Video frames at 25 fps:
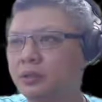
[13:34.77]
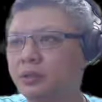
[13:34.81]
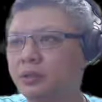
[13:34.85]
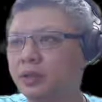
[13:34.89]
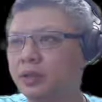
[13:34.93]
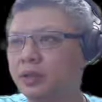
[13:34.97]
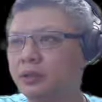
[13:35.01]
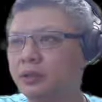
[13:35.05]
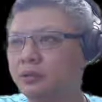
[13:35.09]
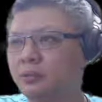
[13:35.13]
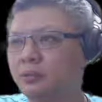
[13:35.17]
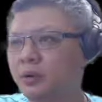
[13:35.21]

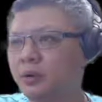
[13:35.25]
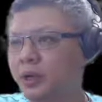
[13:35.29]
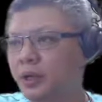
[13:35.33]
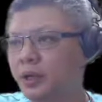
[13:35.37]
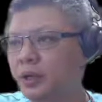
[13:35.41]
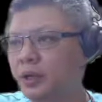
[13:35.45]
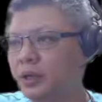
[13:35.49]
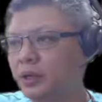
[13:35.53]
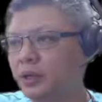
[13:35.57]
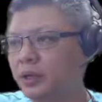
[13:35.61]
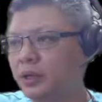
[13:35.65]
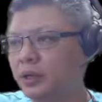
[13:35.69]
is
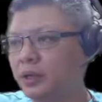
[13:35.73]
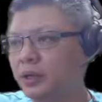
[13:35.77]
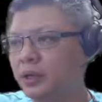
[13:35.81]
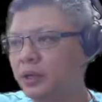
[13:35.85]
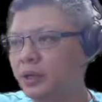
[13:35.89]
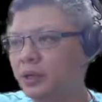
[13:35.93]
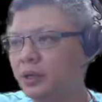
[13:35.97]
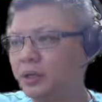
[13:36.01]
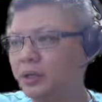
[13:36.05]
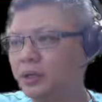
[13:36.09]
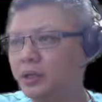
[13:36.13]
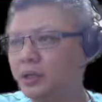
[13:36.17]
why
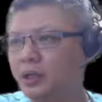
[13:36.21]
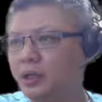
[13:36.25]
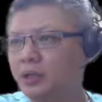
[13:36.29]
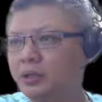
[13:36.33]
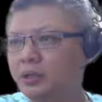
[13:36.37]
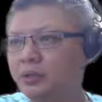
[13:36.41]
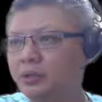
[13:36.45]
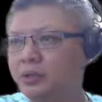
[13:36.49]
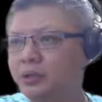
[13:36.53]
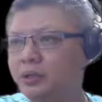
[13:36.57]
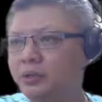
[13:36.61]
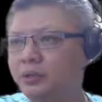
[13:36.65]

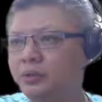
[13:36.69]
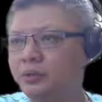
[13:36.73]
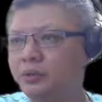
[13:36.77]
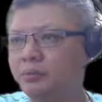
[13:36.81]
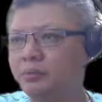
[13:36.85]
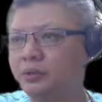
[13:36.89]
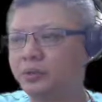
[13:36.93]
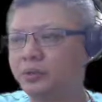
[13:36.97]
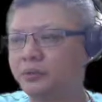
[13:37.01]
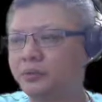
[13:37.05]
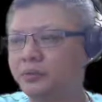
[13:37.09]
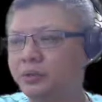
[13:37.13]

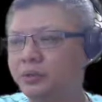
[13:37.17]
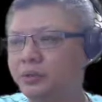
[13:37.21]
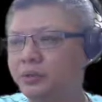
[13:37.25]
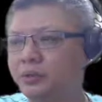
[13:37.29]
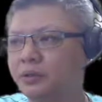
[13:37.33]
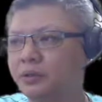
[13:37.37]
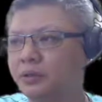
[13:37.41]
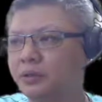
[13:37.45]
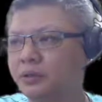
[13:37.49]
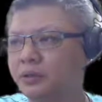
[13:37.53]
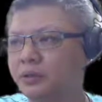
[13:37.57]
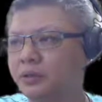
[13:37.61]
c3 plus 4
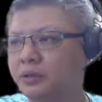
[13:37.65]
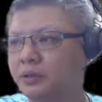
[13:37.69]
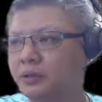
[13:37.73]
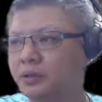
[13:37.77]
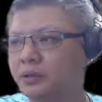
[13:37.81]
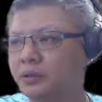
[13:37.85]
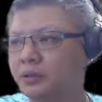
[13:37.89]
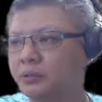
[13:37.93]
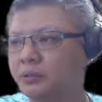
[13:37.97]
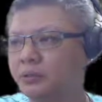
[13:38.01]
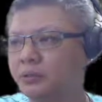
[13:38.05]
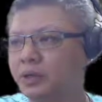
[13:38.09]
is
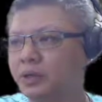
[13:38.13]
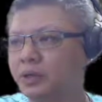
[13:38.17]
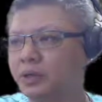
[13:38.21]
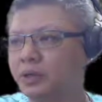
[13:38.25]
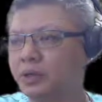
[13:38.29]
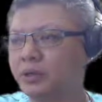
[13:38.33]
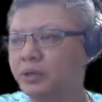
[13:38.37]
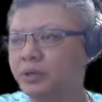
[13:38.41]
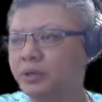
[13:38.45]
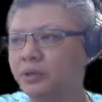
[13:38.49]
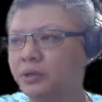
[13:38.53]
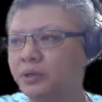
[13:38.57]
not a good
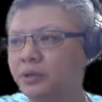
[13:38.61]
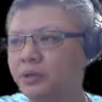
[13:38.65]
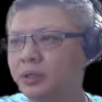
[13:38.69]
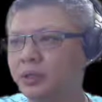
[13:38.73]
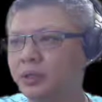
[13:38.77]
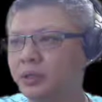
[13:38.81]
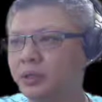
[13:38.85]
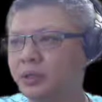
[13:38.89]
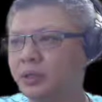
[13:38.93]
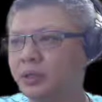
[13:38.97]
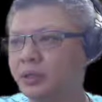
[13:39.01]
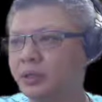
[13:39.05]
idea
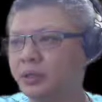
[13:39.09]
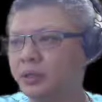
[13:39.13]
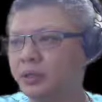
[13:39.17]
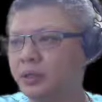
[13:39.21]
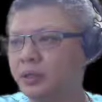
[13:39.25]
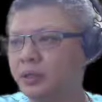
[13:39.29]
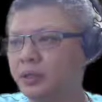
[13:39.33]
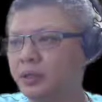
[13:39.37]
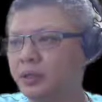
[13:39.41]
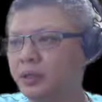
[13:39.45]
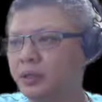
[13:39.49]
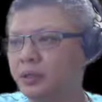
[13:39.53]
either.
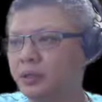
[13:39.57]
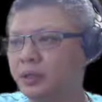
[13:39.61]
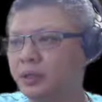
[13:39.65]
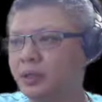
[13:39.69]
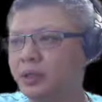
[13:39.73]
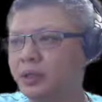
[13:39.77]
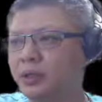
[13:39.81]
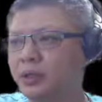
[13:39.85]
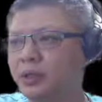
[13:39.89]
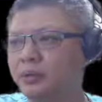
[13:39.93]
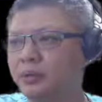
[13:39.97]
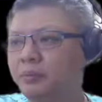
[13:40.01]

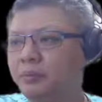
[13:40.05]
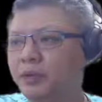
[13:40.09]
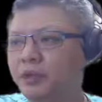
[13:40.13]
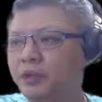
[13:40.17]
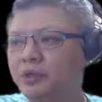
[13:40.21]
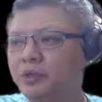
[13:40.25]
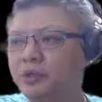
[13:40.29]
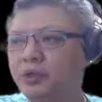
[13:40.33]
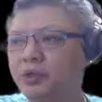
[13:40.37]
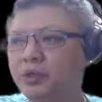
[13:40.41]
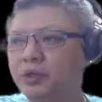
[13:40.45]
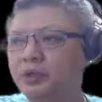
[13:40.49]
In the
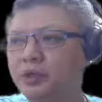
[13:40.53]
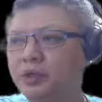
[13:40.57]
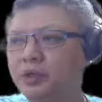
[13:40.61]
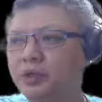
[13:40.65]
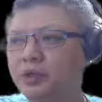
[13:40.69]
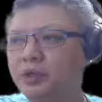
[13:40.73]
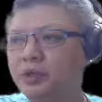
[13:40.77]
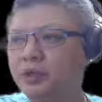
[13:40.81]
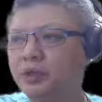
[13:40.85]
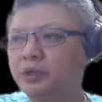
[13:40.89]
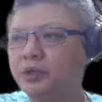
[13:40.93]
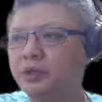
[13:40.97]
match,
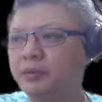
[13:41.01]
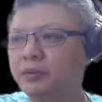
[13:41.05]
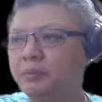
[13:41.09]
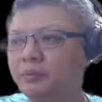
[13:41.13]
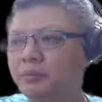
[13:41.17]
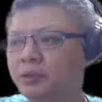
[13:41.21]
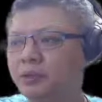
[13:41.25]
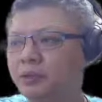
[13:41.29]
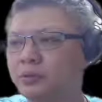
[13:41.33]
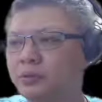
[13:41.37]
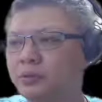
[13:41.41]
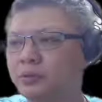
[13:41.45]
r7
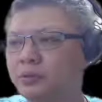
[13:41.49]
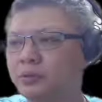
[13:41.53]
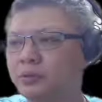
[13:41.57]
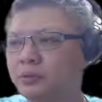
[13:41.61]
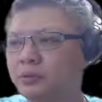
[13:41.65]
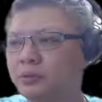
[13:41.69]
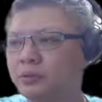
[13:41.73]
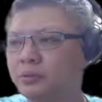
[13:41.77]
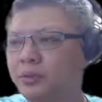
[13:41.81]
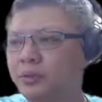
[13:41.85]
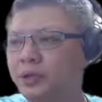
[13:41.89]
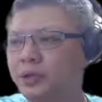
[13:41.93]
plus 2
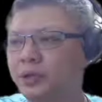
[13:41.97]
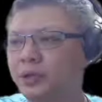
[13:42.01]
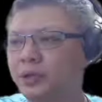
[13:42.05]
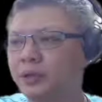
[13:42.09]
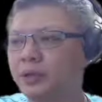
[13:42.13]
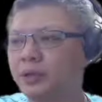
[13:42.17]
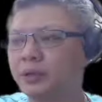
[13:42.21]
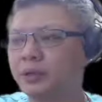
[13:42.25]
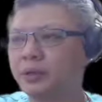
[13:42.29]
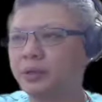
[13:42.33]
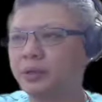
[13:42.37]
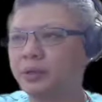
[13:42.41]
was played,
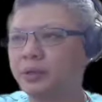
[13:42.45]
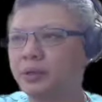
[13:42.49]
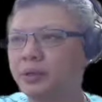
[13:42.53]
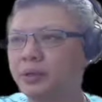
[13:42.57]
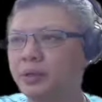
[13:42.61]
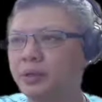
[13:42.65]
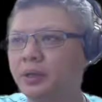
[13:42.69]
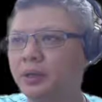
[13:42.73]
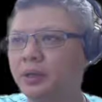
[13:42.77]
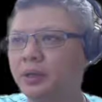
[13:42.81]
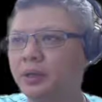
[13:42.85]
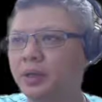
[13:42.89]

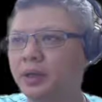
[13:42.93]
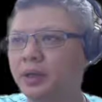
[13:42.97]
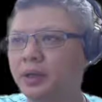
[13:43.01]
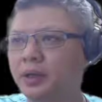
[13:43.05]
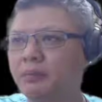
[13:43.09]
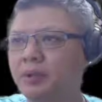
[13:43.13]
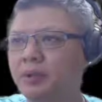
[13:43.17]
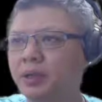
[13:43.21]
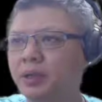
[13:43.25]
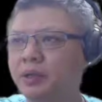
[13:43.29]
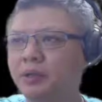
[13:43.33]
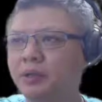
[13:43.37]

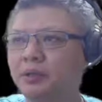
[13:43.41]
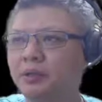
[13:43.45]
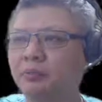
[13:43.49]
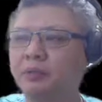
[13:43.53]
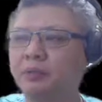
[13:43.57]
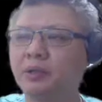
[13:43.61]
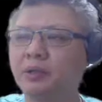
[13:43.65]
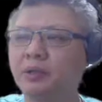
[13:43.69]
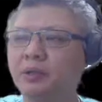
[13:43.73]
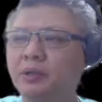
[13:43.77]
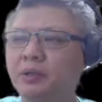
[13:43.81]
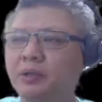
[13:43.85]
and black
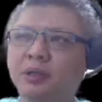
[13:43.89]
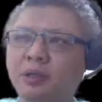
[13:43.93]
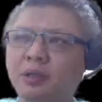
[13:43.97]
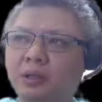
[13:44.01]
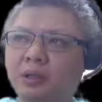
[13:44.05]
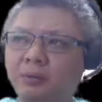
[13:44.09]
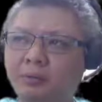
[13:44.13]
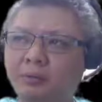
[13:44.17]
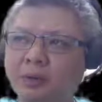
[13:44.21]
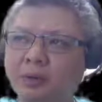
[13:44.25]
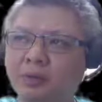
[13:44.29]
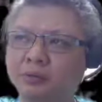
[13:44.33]
immediately
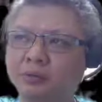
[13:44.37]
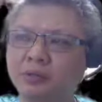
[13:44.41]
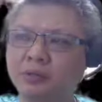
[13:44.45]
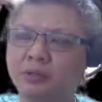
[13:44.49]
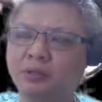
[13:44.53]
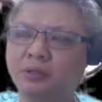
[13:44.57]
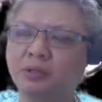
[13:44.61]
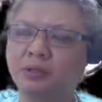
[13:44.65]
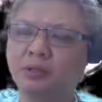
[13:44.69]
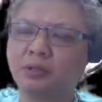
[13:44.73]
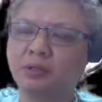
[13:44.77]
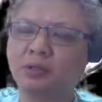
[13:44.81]
pounced
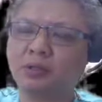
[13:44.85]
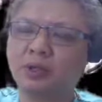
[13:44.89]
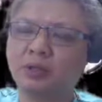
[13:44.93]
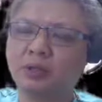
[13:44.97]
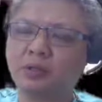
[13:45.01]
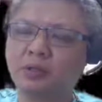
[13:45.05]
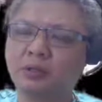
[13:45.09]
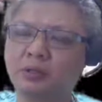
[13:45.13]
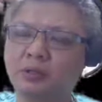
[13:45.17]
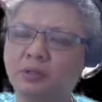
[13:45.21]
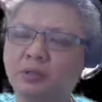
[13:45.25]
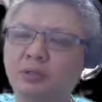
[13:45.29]
on the
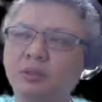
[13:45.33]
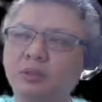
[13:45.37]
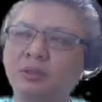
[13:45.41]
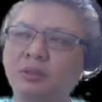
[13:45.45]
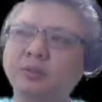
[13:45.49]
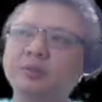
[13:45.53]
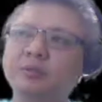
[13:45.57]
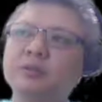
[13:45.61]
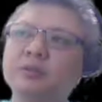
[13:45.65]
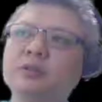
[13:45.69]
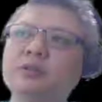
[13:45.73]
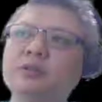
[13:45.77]
chance to
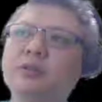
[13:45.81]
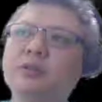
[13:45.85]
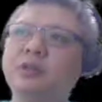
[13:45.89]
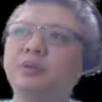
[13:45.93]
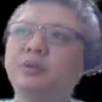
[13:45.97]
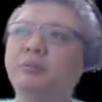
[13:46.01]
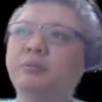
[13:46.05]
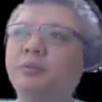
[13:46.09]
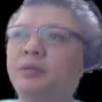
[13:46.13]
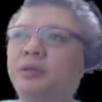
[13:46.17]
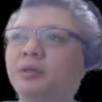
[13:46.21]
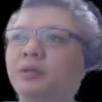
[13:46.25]
deliver a
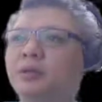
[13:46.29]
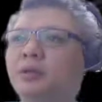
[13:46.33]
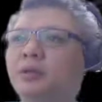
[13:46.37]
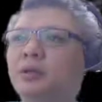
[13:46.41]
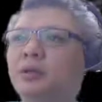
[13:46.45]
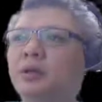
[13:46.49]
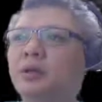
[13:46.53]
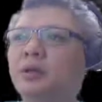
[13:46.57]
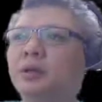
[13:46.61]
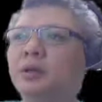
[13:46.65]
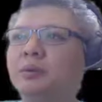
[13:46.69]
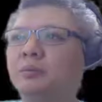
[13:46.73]
checkmate
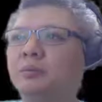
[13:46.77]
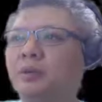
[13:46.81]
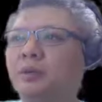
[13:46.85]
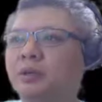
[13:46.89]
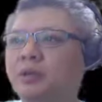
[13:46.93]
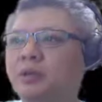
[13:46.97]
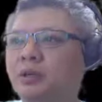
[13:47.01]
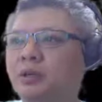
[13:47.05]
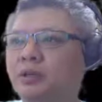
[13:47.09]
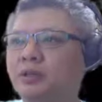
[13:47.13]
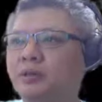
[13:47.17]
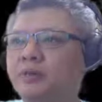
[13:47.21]
by
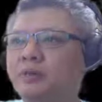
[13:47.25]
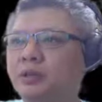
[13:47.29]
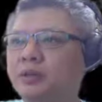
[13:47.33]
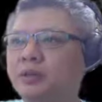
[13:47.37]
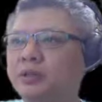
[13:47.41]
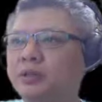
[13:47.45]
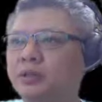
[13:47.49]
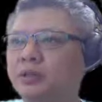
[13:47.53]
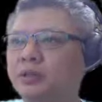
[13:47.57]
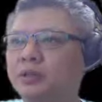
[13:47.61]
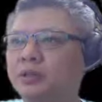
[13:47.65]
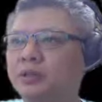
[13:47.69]

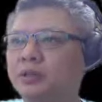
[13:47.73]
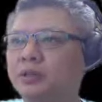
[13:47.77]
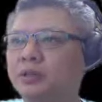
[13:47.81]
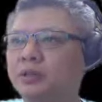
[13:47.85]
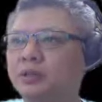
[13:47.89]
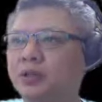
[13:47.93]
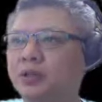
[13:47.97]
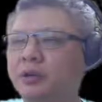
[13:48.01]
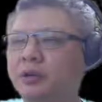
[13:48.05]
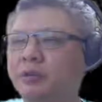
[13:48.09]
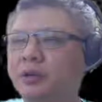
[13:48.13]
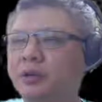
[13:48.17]
sacrificing his
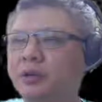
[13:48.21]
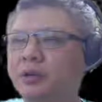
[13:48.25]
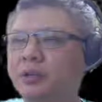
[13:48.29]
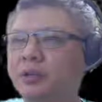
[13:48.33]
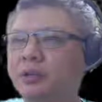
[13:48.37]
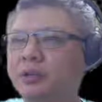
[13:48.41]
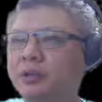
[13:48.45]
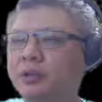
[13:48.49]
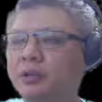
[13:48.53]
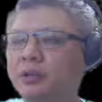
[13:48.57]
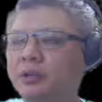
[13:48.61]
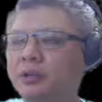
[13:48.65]
chariot
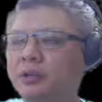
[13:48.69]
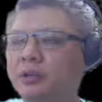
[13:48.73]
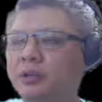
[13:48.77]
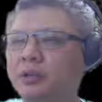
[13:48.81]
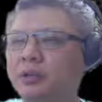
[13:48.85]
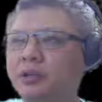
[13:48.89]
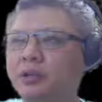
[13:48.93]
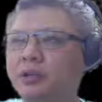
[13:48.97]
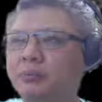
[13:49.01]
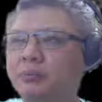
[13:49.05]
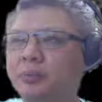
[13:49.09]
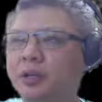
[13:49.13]
in
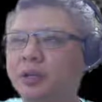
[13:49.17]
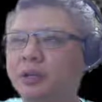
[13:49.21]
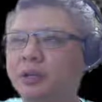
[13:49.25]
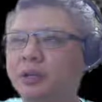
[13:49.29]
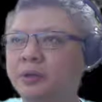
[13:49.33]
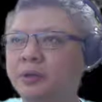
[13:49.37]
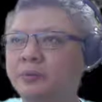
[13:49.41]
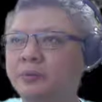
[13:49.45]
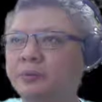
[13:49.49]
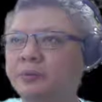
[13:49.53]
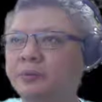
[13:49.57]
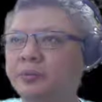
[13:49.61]
this manner.